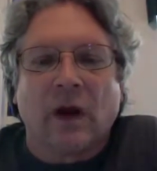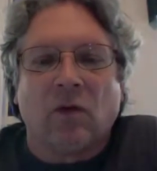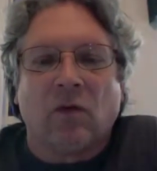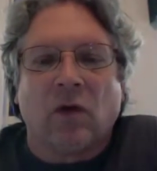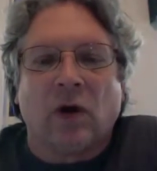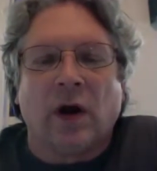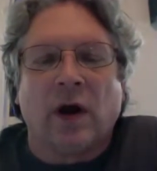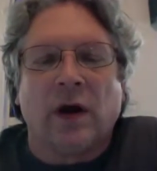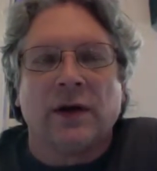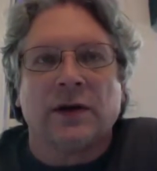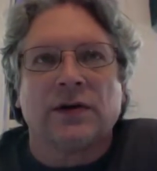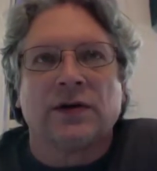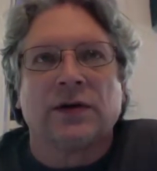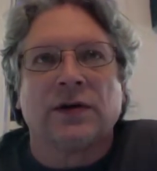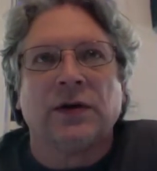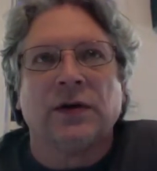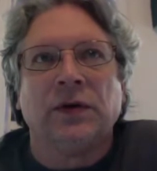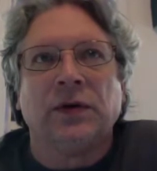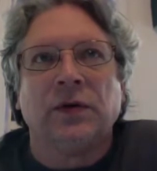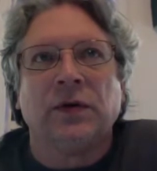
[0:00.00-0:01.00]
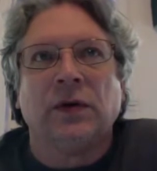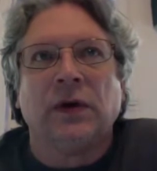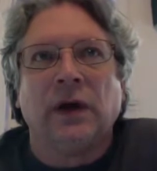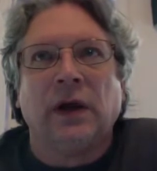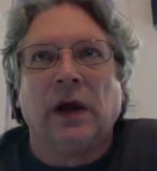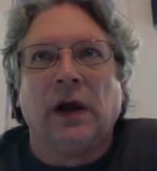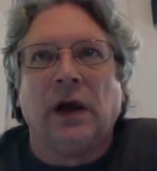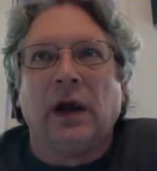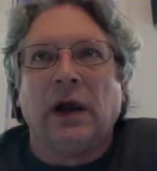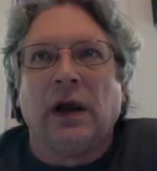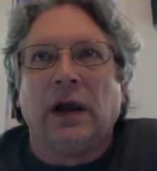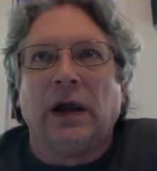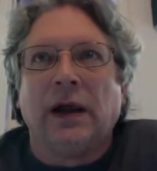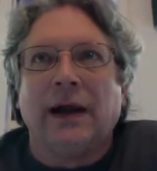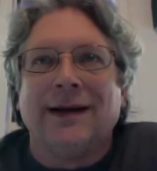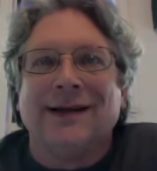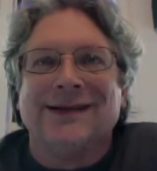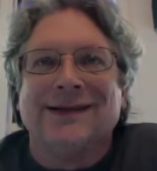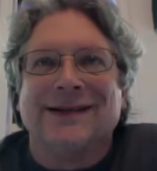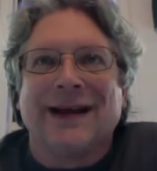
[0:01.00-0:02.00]
wants to
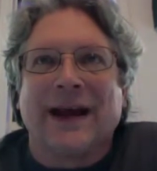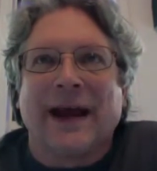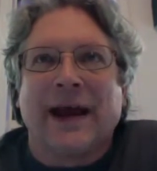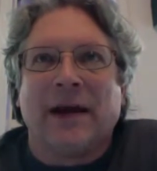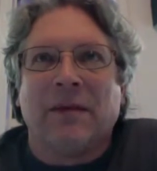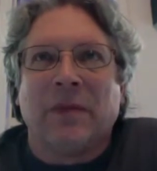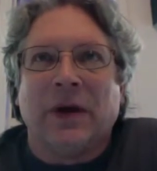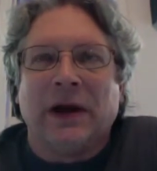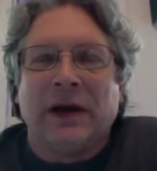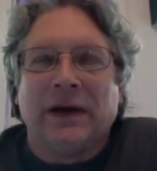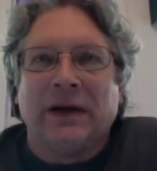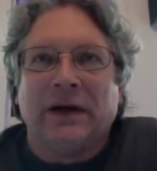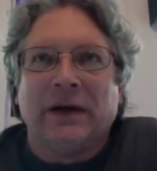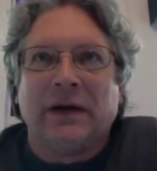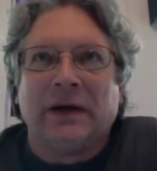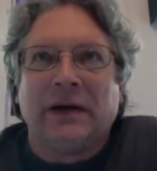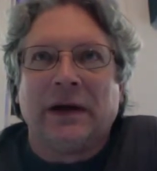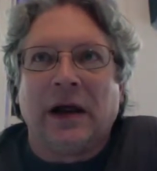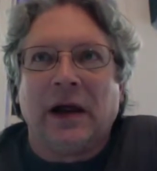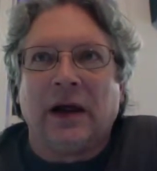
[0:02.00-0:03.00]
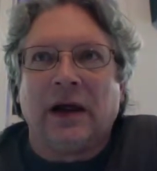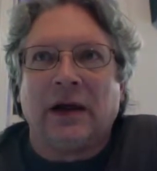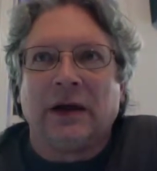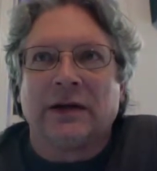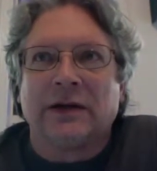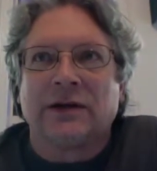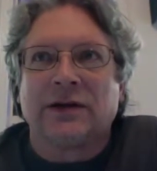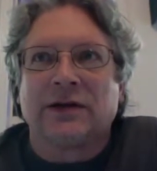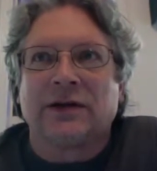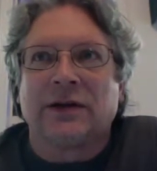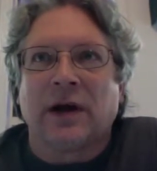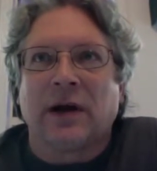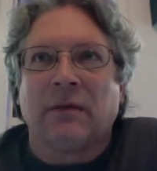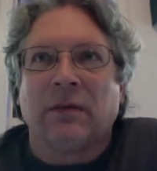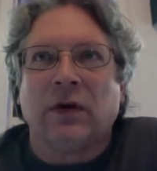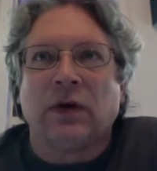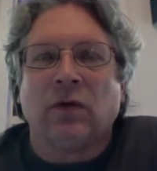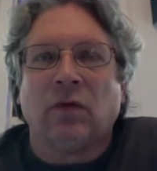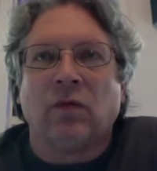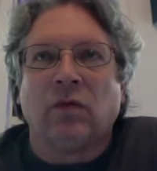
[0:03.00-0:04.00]
examine uh,
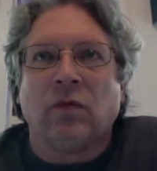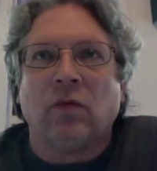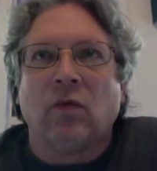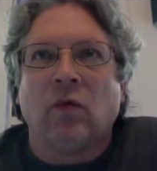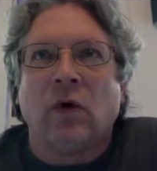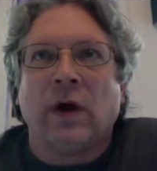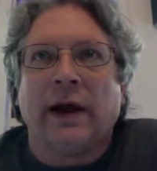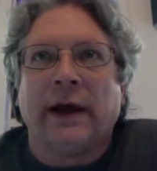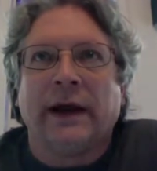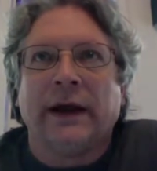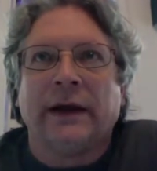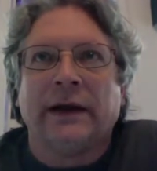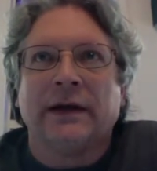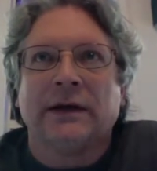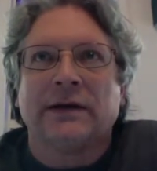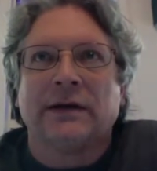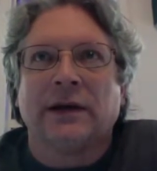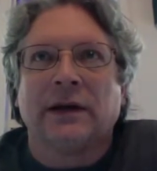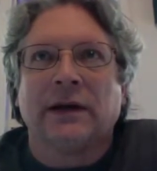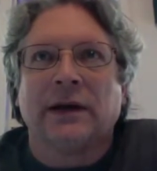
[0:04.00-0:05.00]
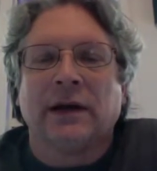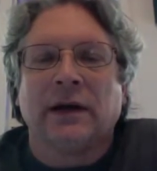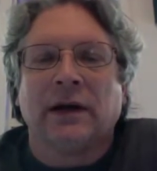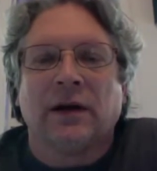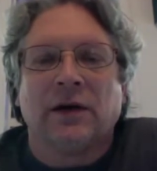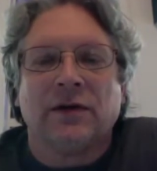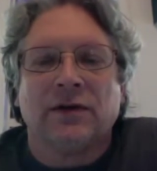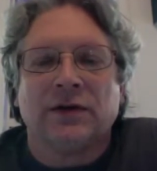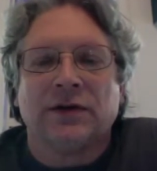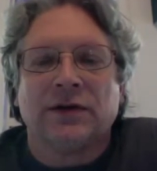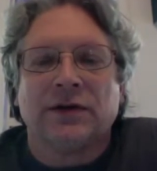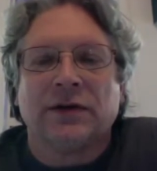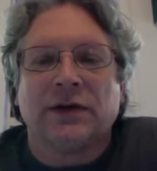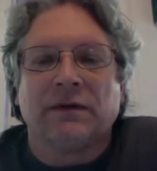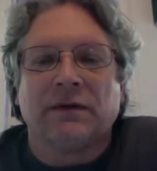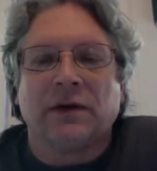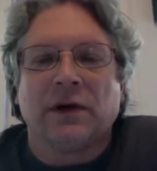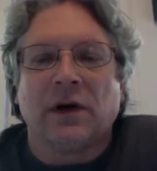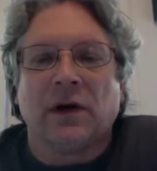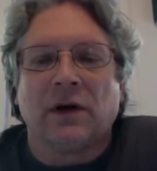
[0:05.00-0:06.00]
some of the ways that theologians
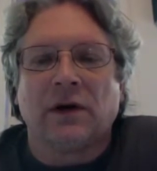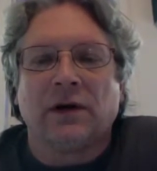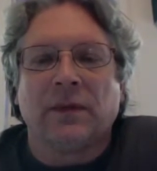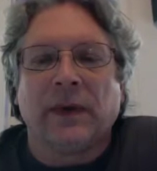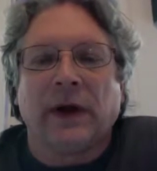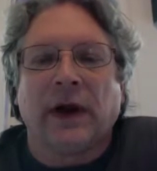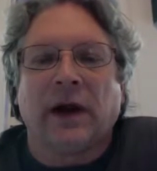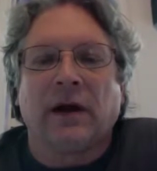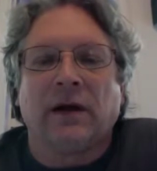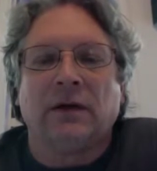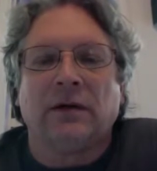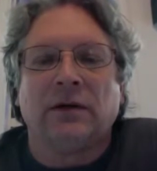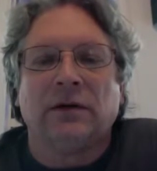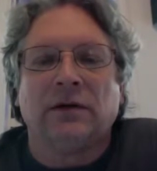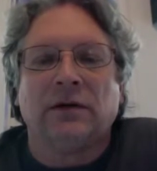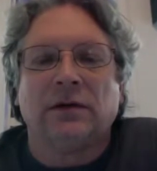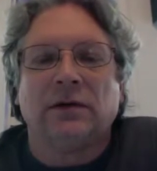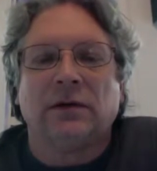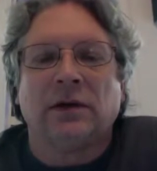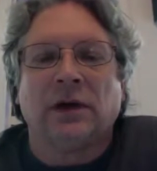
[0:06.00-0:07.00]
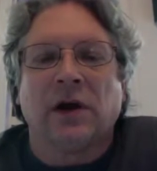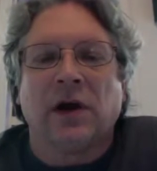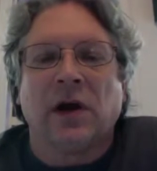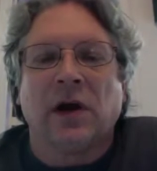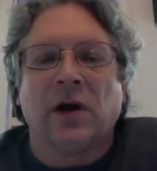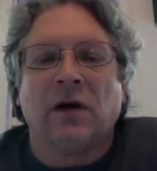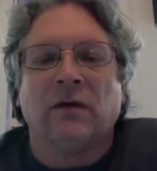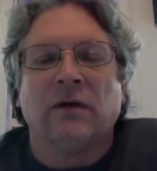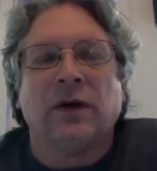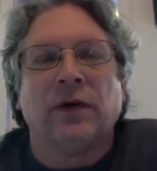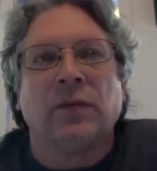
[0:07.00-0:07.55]
have talked about love.